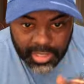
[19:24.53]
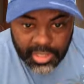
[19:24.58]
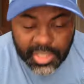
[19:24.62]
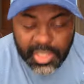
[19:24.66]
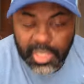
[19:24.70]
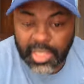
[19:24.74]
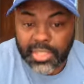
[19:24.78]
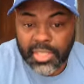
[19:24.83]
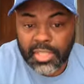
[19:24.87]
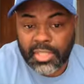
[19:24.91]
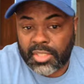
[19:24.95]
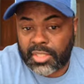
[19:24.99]

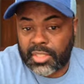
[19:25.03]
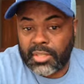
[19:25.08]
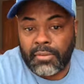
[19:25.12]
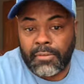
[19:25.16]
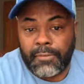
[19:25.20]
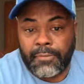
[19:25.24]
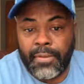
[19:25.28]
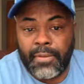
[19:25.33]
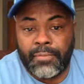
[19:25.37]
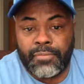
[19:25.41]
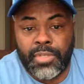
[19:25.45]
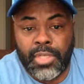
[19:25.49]
says it's still
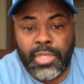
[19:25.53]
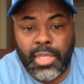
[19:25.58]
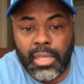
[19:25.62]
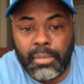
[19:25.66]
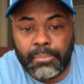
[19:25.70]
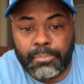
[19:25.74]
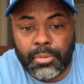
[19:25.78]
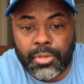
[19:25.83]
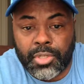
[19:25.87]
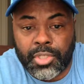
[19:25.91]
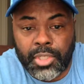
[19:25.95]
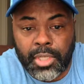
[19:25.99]

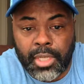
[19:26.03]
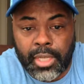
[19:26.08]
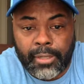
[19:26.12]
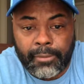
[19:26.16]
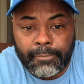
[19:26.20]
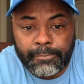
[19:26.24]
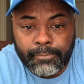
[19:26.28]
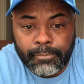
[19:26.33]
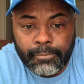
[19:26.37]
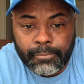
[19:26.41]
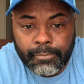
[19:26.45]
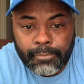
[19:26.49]
15%,
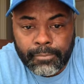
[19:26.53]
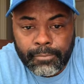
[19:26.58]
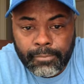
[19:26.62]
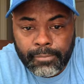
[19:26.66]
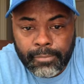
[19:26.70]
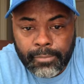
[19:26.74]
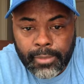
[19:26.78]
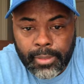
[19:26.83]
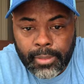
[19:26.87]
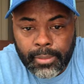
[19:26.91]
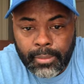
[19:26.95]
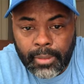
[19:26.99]

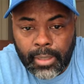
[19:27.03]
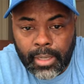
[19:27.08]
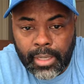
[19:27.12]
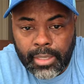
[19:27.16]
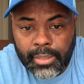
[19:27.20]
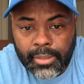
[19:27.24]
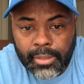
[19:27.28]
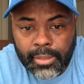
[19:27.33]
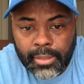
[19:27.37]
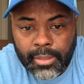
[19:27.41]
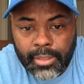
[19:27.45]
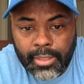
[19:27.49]
right?